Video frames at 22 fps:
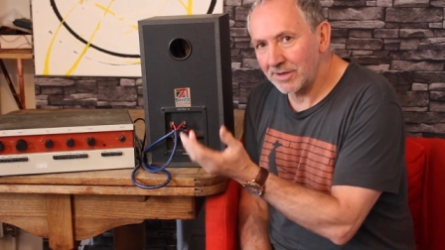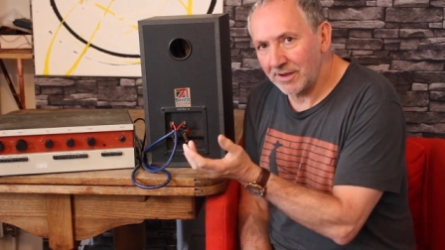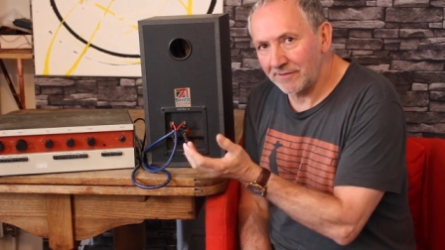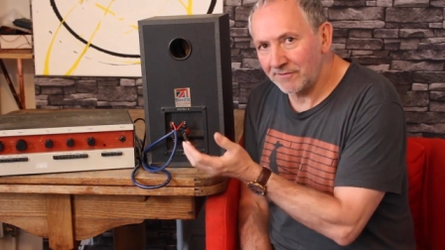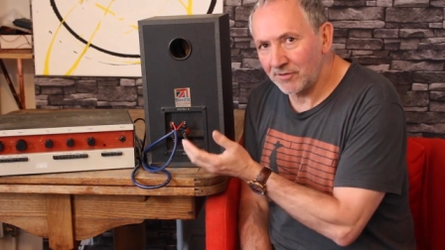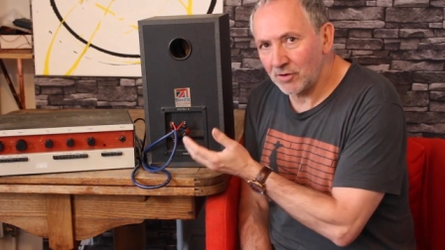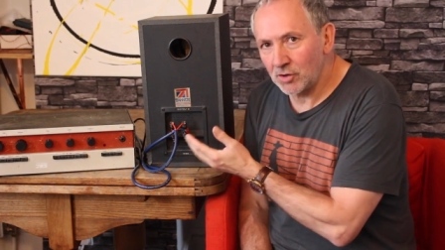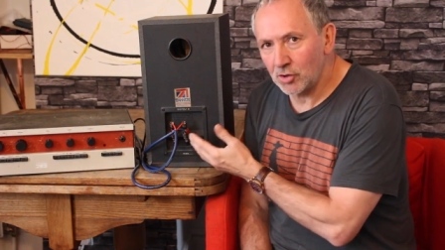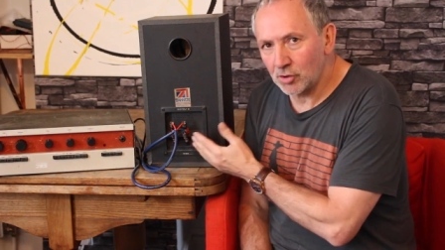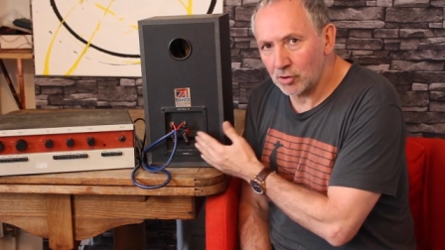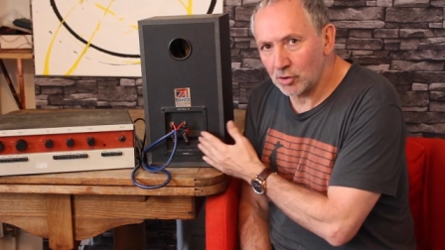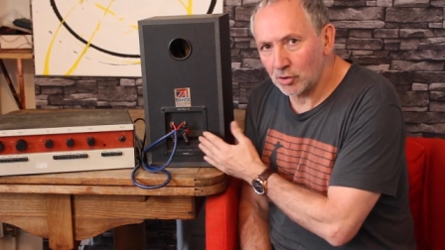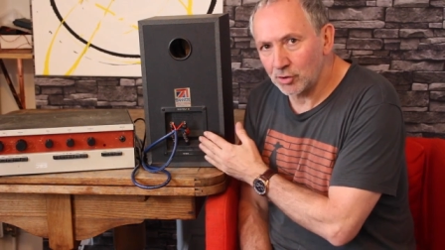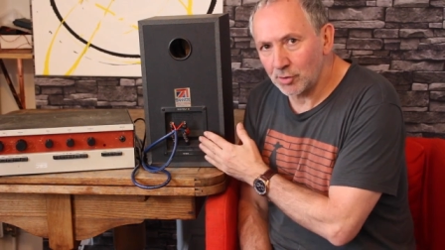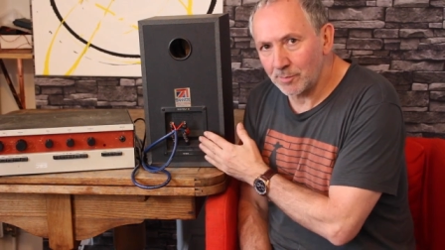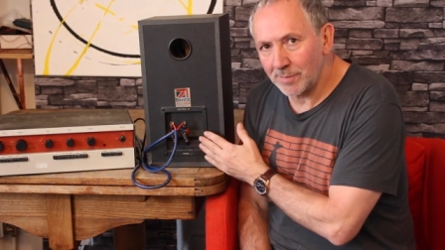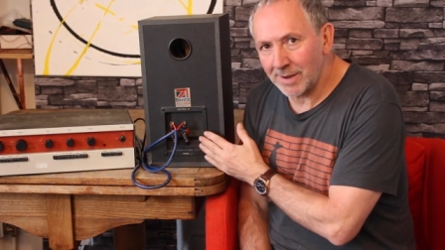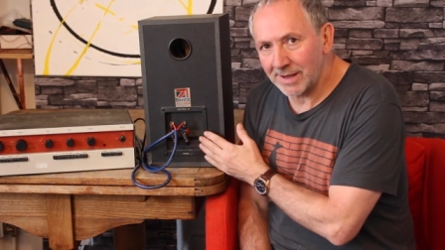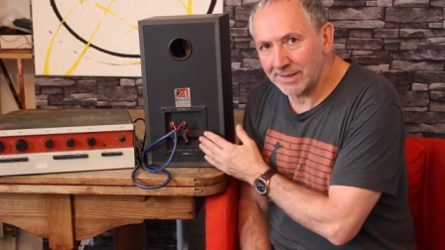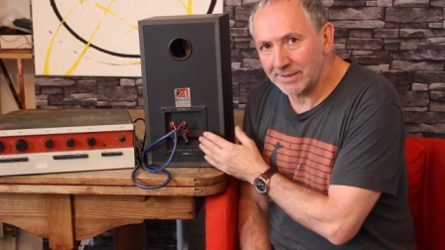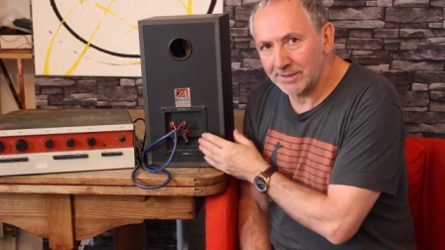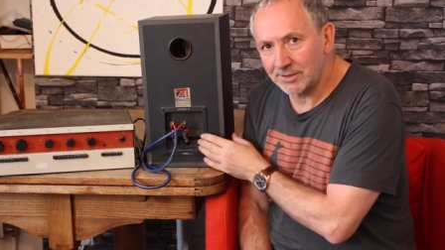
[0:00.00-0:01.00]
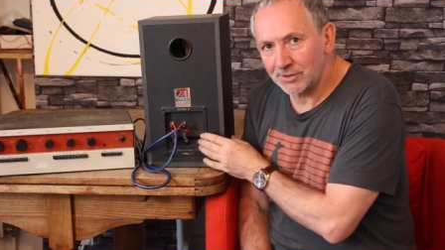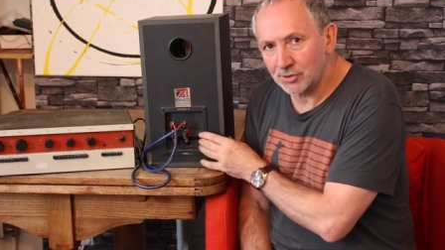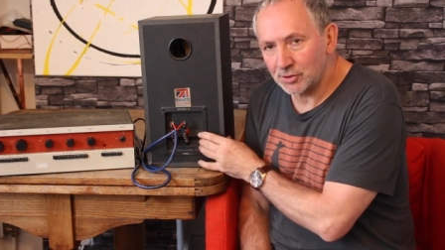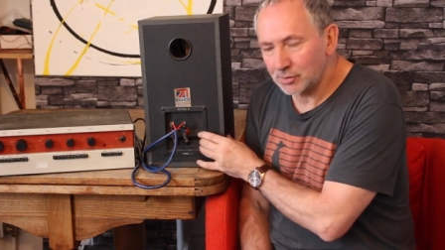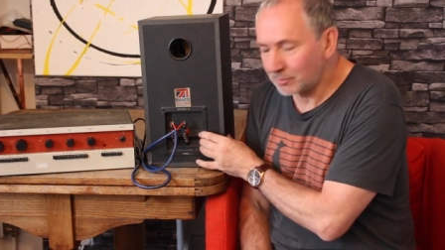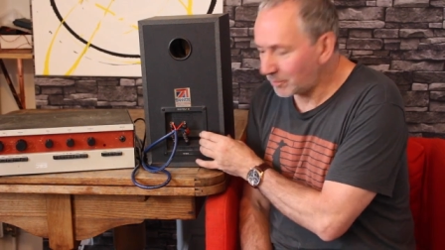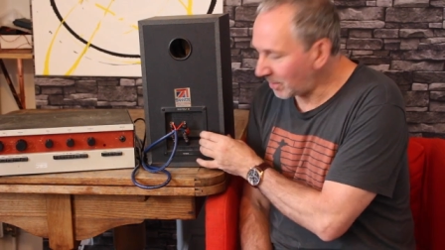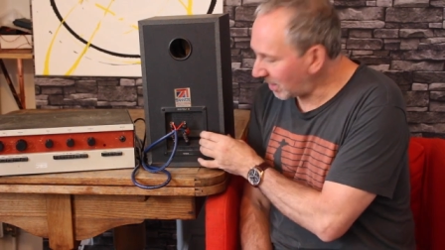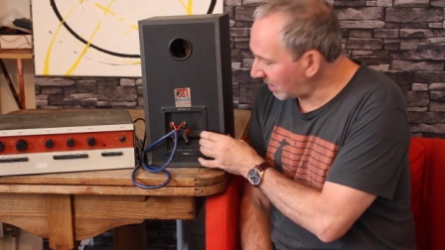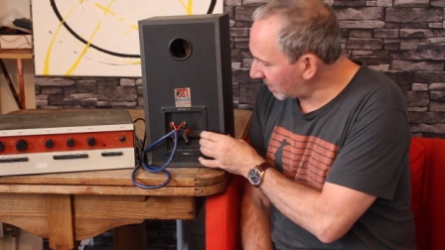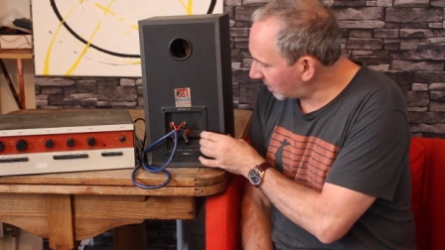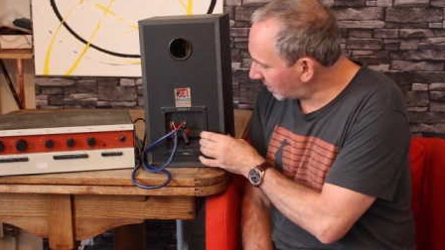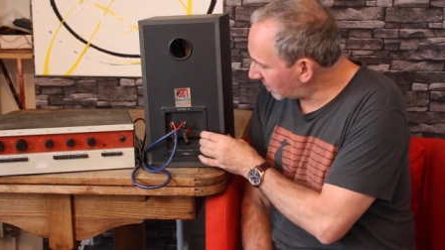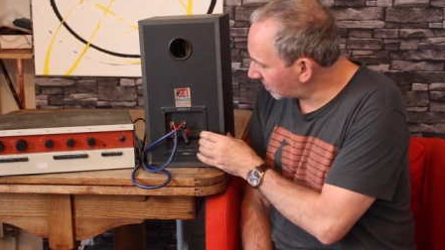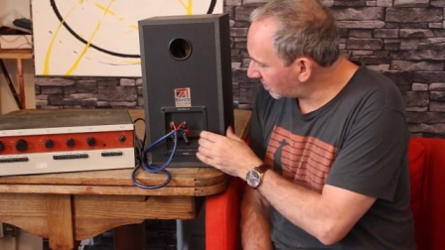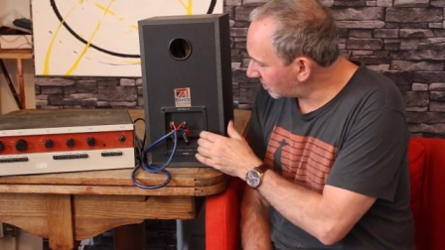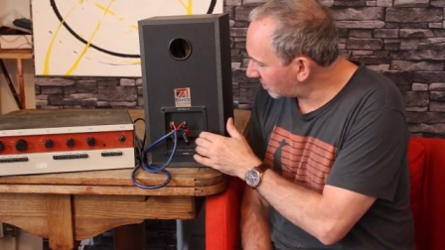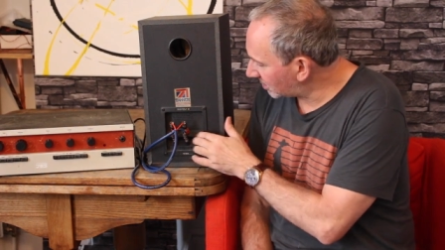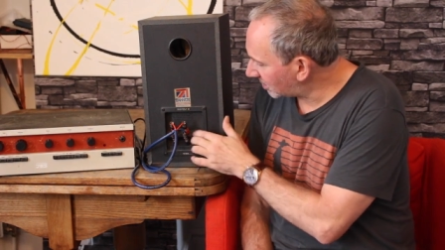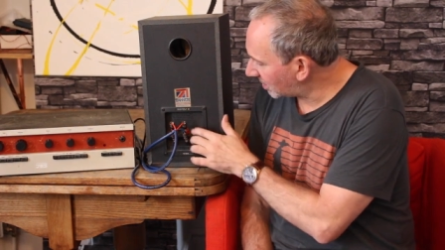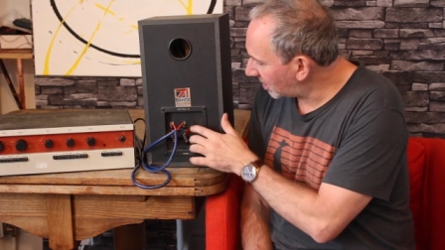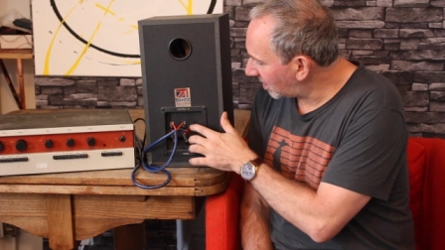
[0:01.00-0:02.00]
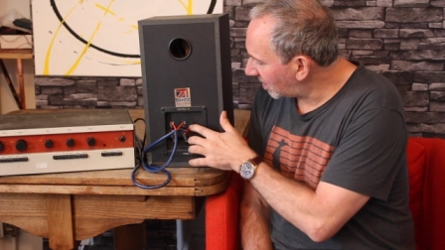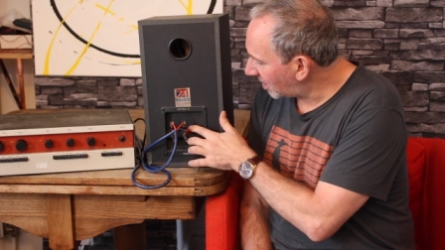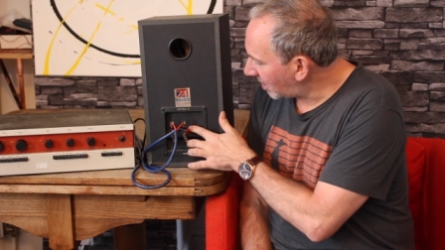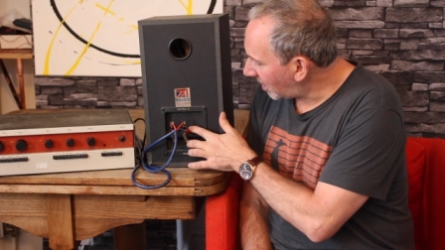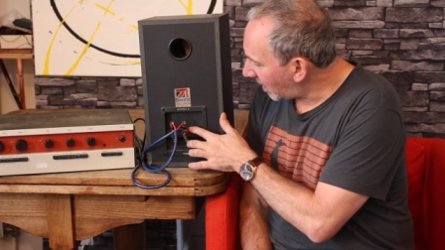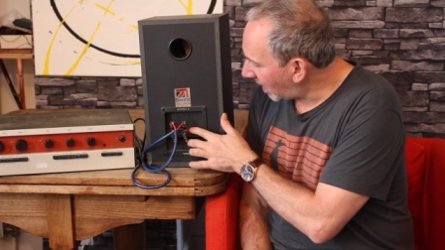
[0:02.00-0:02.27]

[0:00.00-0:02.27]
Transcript: if you look on the back of your speakers